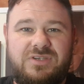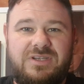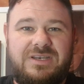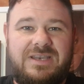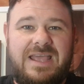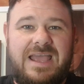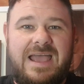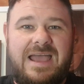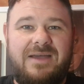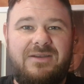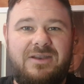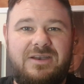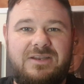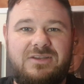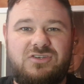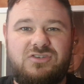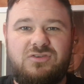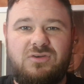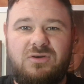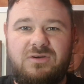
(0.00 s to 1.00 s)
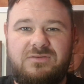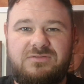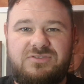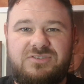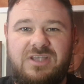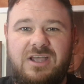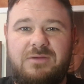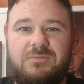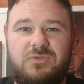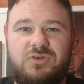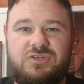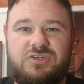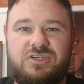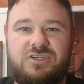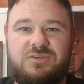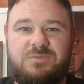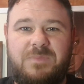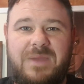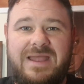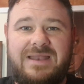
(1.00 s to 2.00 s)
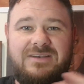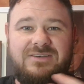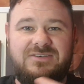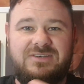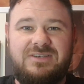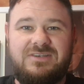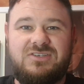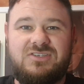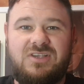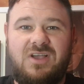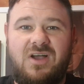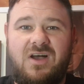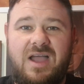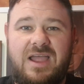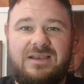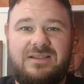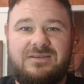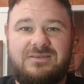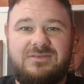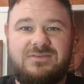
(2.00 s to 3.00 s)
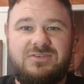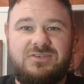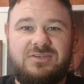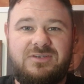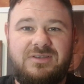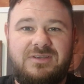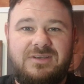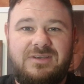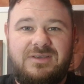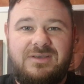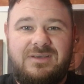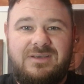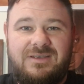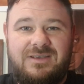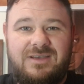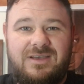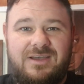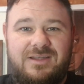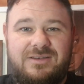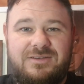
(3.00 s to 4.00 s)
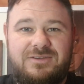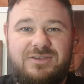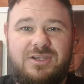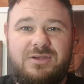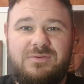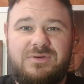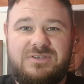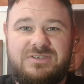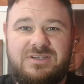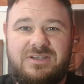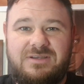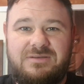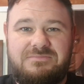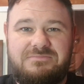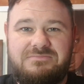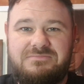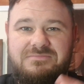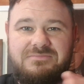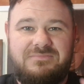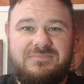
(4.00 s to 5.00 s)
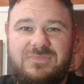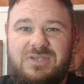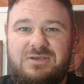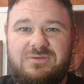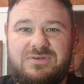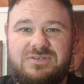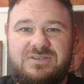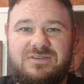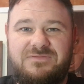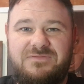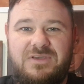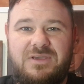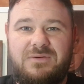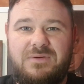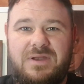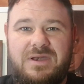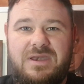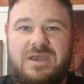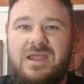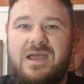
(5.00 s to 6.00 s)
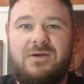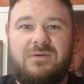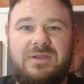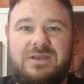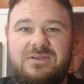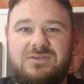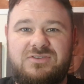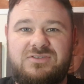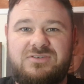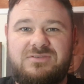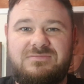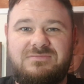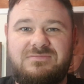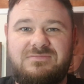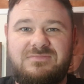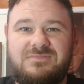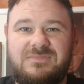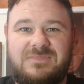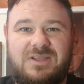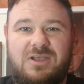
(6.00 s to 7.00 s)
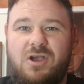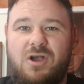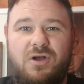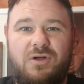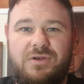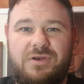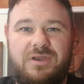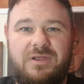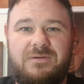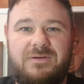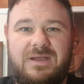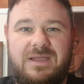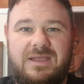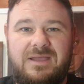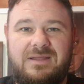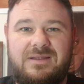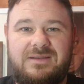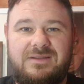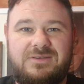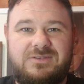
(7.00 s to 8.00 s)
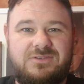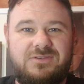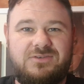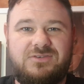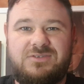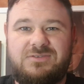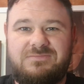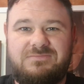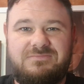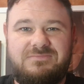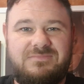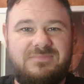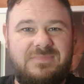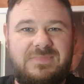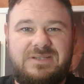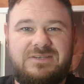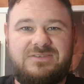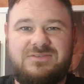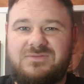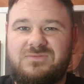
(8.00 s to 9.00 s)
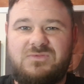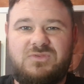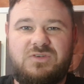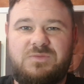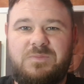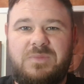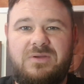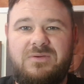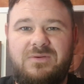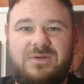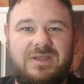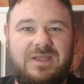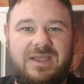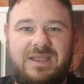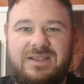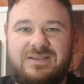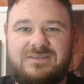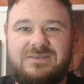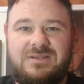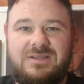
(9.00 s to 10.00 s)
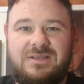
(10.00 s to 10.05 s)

it down, and it's sort of so much suspense in silence, and you as the viewer know he just can't do it, and it's spooky.